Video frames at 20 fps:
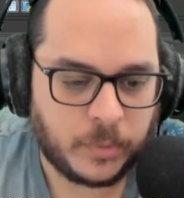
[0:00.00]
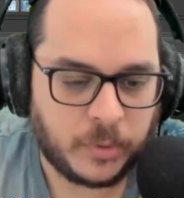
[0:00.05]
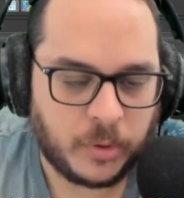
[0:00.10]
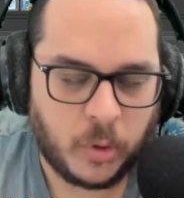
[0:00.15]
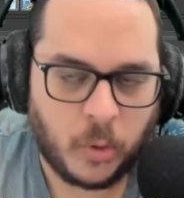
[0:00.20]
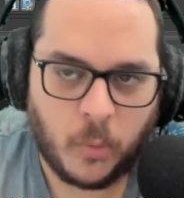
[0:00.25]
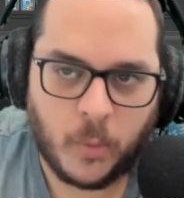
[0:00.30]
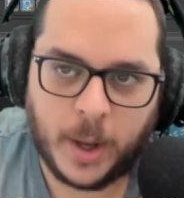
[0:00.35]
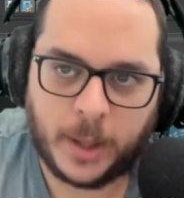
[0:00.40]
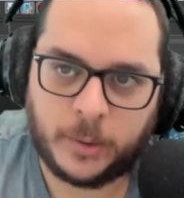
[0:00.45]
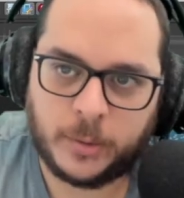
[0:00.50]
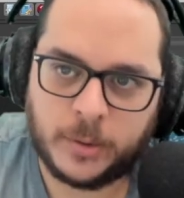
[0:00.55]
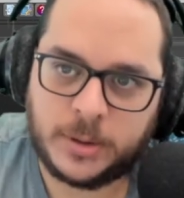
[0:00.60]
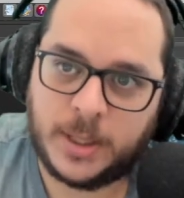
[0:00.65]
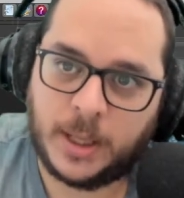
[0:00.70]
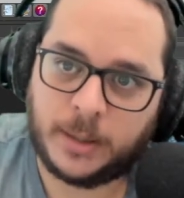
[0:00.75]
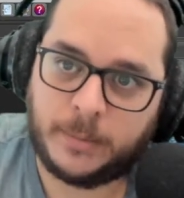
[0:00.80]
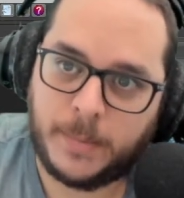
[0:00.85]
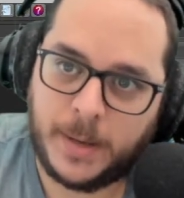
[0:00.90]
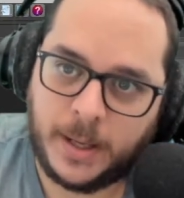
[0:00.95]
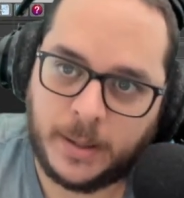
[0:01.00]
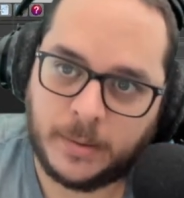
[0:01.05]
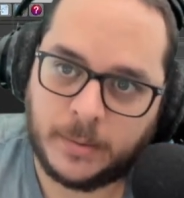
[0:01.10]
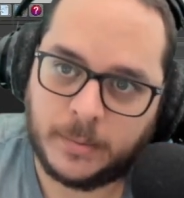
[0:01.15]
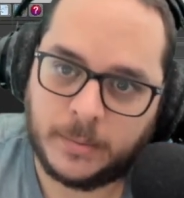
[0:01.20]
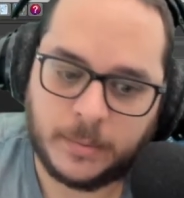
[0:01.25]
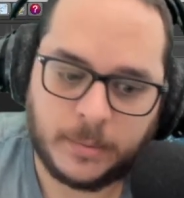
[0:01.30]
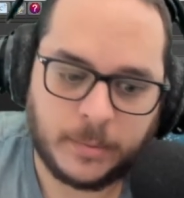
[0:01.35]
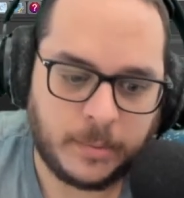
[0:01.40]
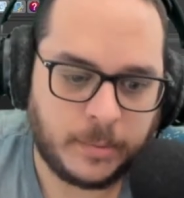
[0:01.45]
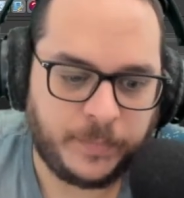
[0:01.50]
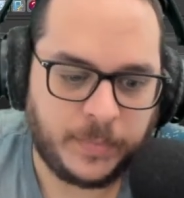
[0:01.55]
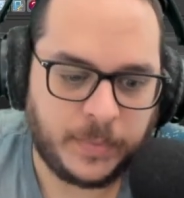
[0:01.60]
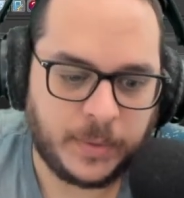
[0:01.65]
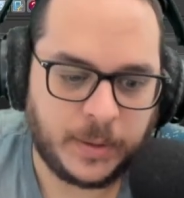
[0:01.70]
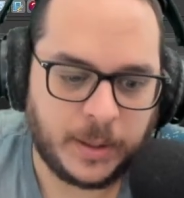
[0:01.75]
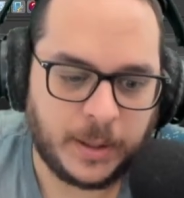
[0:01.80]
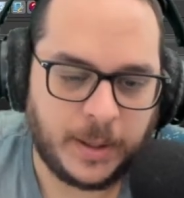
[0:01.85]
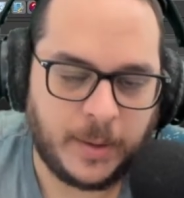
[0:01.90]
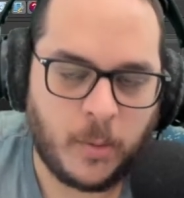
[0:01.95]
What does that mean?
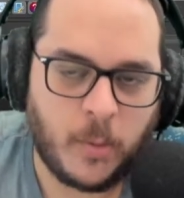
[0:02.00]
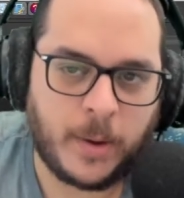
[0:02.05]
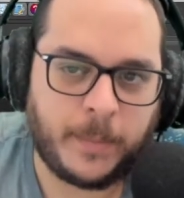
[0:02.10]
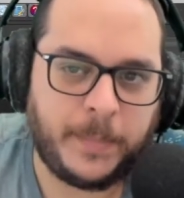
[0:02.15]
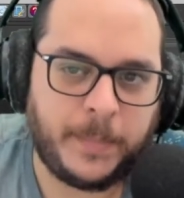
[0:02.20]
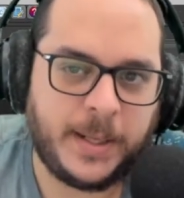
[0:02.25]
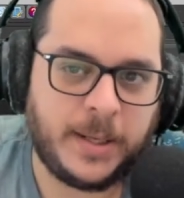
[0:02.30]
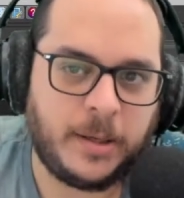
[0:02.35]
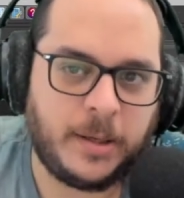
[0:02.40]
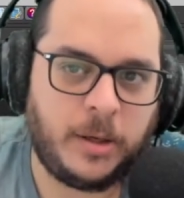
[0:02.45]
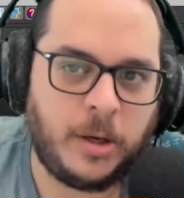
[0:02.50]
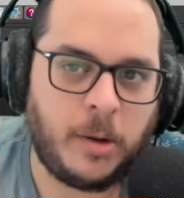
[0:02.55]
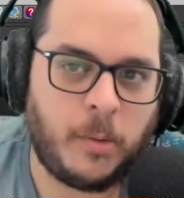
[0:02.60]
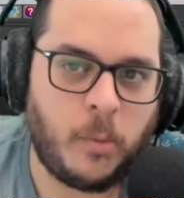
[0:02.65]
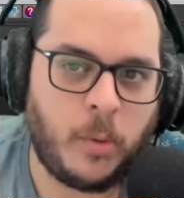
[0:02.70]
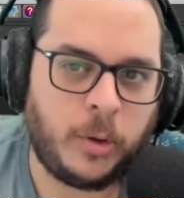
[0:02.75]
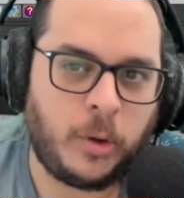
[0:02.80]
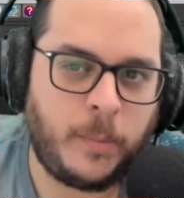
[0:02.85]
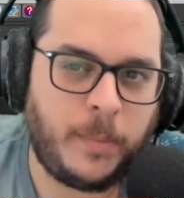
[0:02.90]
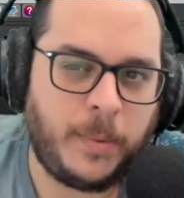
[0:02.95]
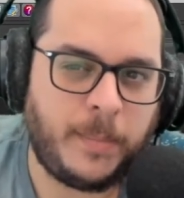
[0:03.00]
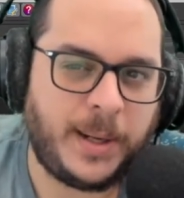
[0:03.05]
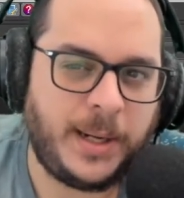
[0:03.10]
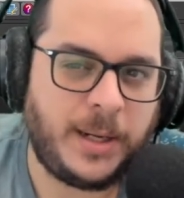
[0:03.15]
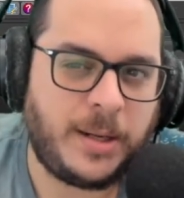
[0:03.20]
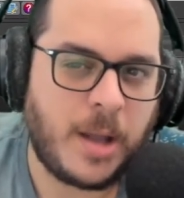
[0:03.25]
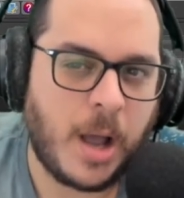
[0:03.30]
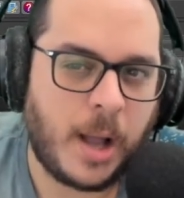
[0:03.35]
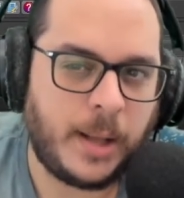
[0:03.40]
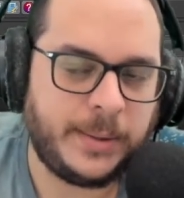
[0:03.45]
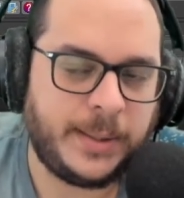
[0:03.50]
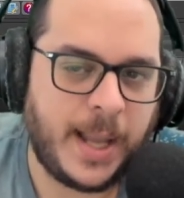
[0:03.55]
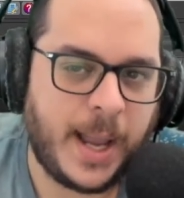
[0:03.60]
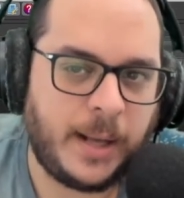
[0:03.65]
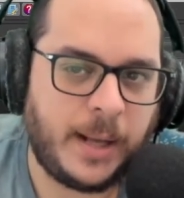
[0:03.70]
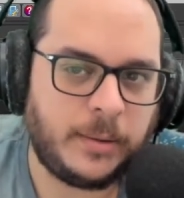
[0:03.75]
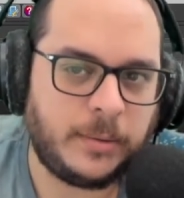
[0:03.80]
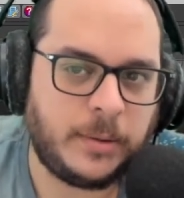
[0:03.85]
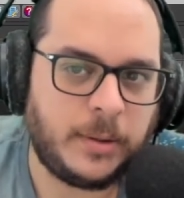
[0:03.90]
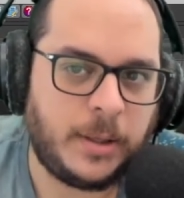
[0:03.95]
What, mean, what do you mean by
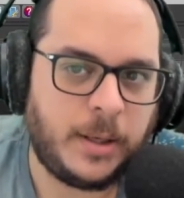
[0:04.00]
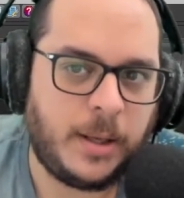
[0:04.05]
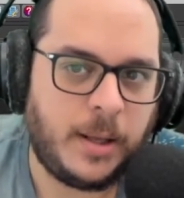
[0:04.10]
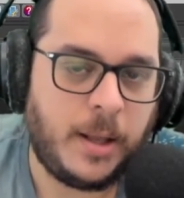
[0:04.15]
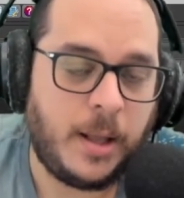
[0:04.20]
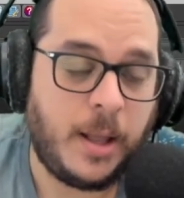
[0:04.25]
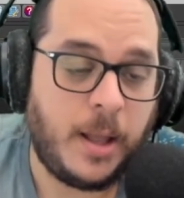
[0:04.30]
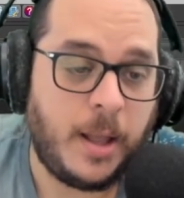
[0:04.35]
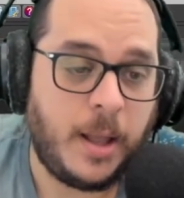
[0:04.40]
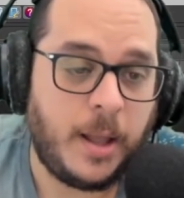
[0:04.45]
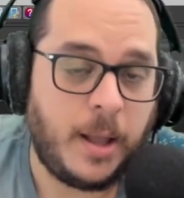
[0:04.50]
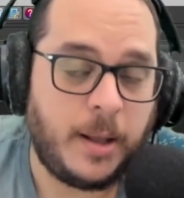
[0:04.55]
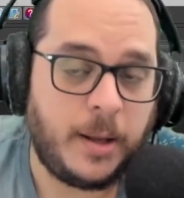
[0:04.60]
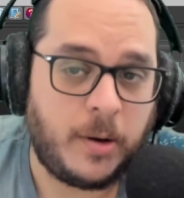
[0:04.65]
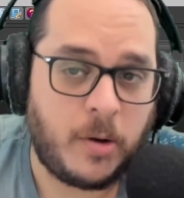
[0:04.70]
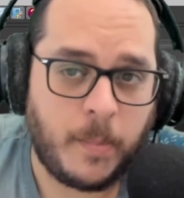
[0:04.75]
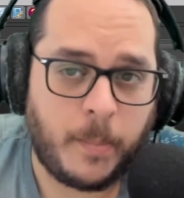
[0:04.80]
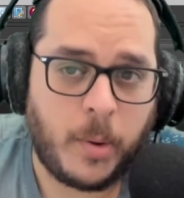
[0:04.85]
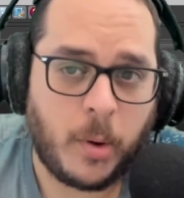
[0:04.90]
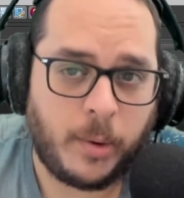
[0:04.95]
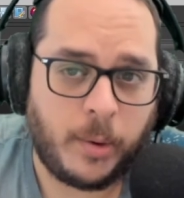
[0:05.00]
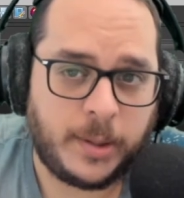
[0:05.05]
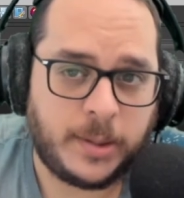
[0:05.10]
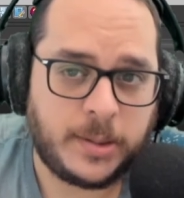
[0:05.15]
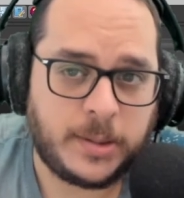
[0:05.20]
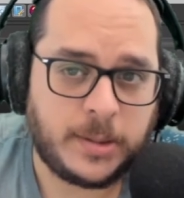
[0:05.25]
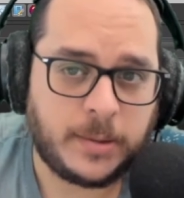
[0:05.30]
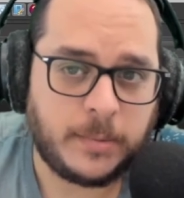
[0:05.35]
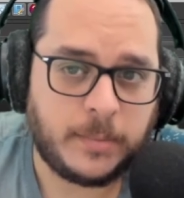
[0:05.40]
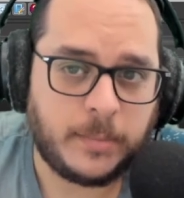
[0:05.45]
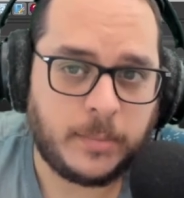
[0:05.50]
content? Components.